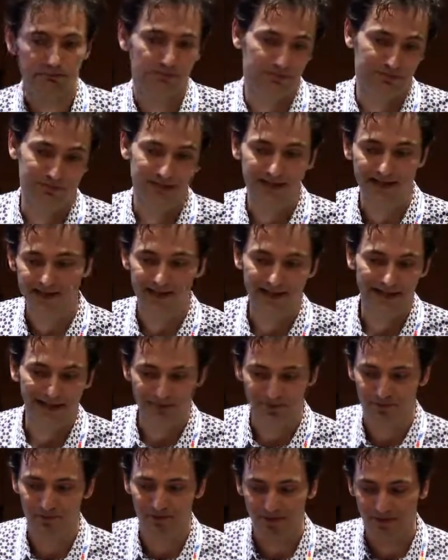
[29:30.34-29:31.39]
let's
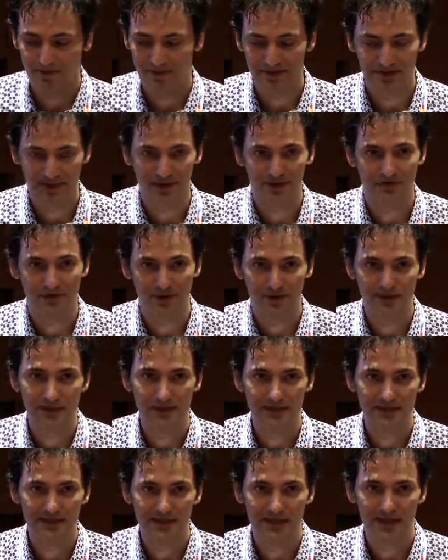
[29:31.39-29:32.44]
say, server
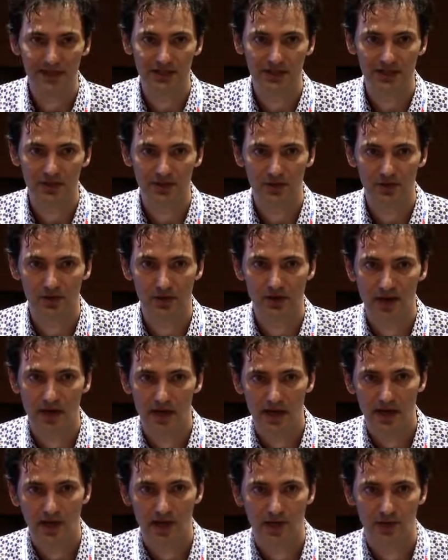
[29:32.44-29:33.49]
organization. So
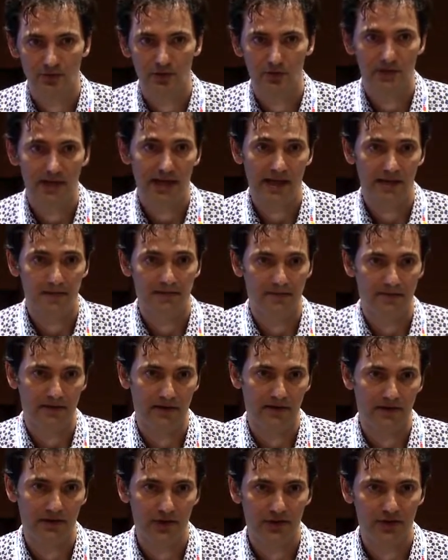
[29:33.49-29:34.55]
it will have
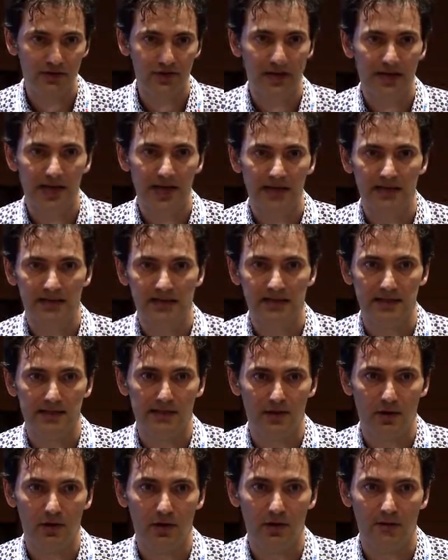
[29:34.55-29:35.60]
ToxCast
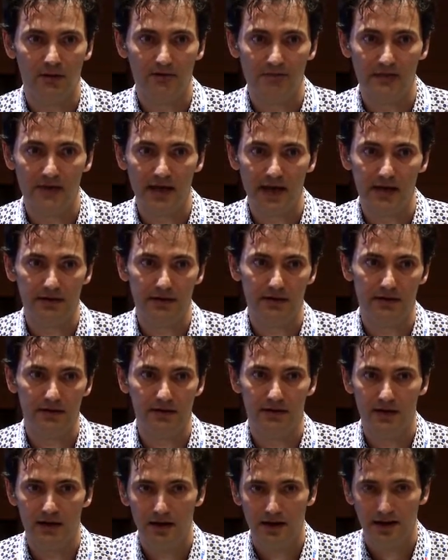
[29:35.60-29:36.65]
and all of the other,
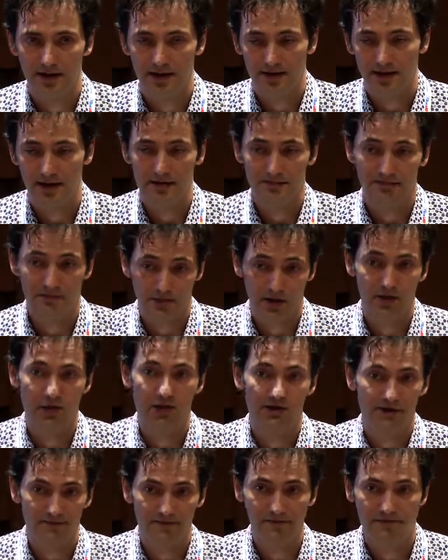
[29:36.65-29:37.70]
a
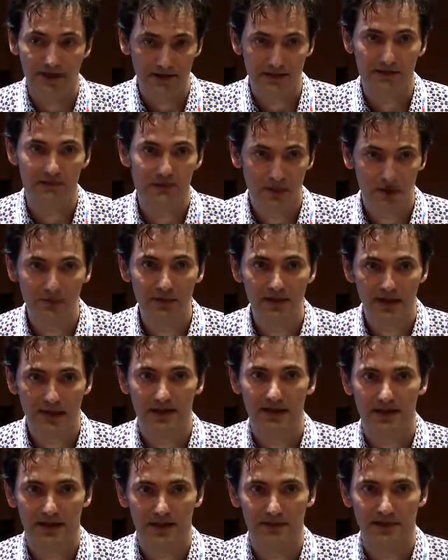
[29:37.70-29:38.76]
lot of other
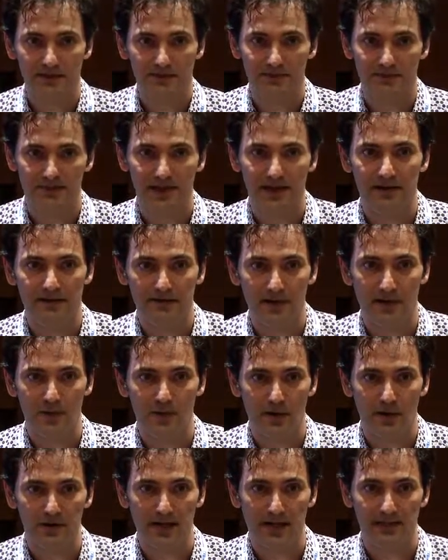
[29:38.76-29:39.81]
publicly
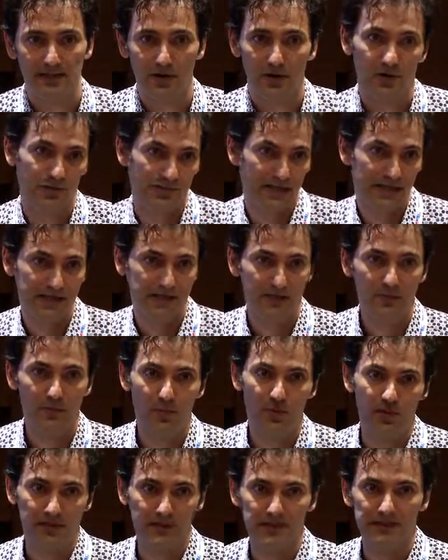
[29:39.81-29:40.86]
available data already
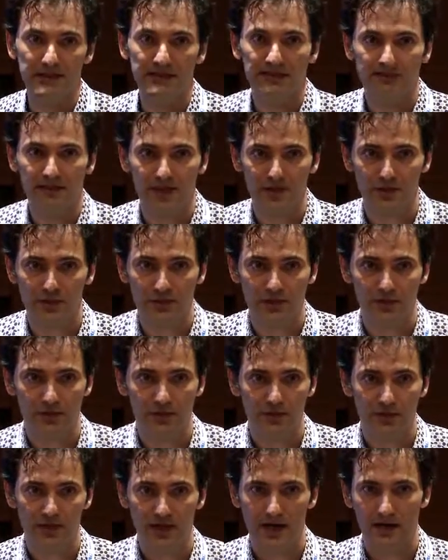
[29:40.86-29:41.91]
imported in Effectopedia
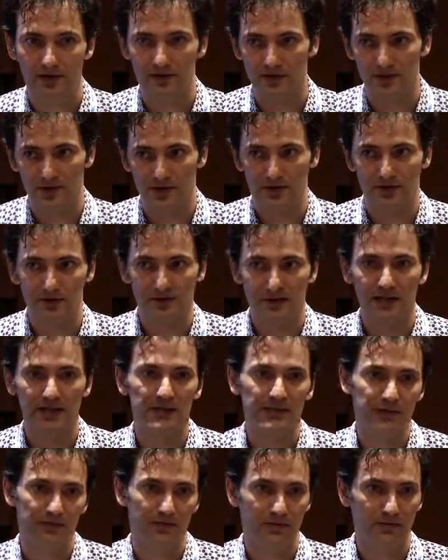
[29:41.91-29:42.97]
without you need
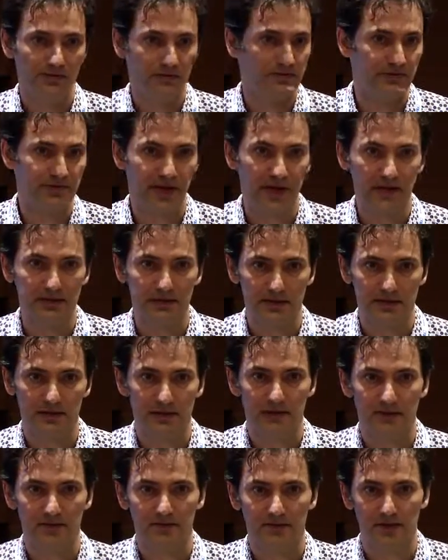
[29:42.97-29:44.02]
to re-enter
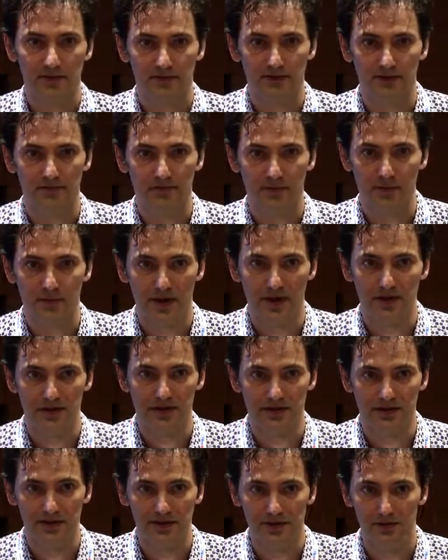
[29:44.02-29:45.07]
any of this
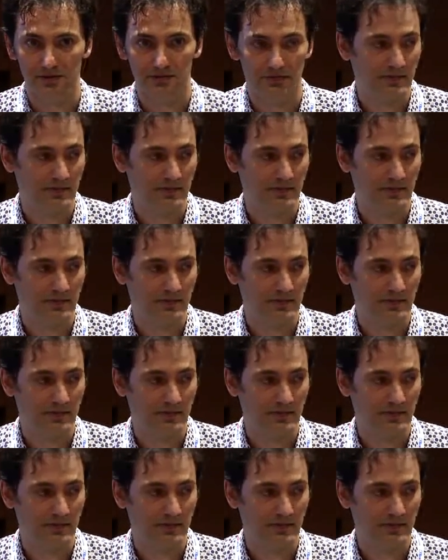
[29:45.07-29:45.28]
information. So